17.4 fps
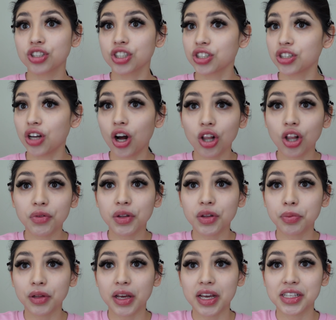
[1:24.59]
She's all over
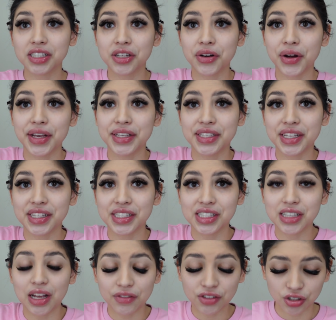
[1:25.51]
the place, crazy and stuff.